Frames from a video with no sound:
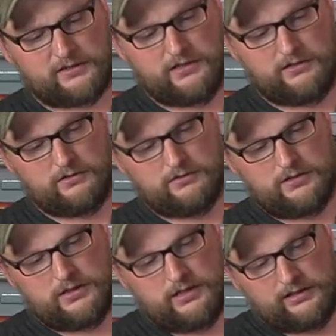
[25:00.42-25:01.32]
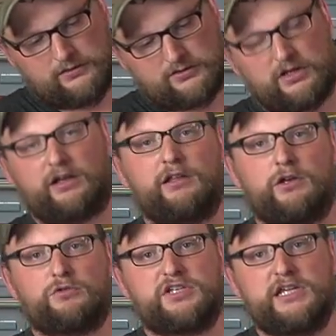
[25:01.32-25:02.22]
here. It looks like a
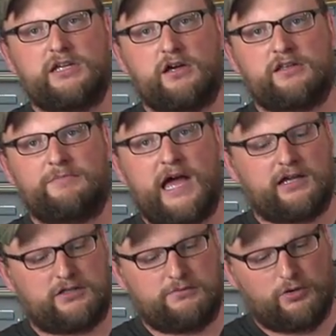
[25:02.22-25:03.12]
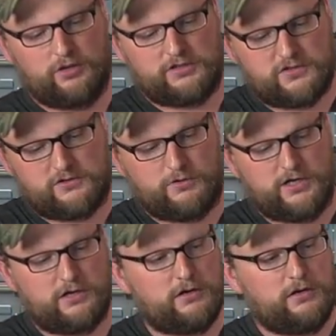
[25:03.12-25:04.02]
little T on the back. You pull it to the
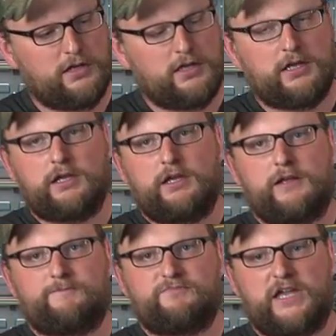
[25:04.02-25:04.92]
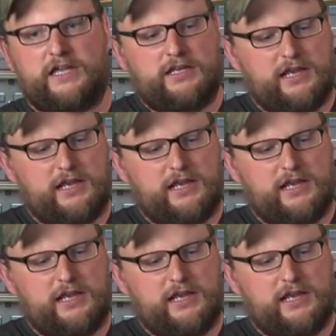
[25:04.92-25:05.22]
rear, and it